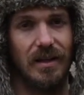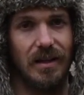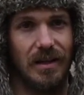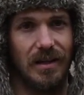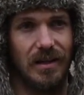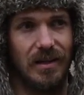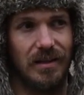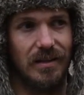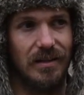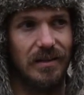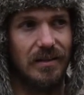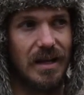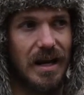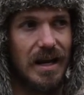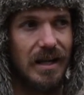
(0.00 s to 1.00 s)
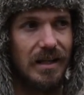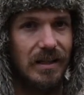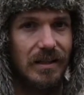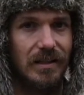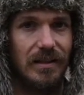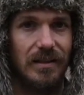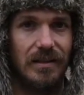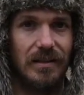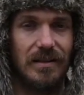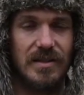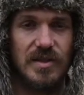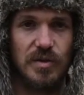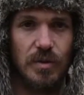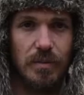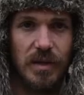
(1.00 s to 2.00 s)
and kayaking and
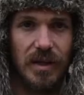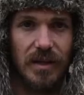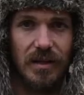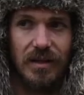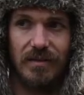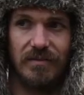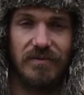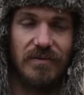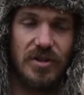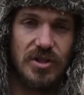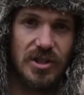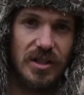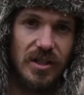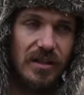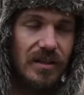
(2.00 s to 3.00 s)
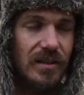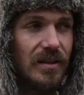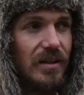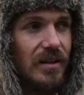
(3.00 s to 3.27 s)
swimming, fishing.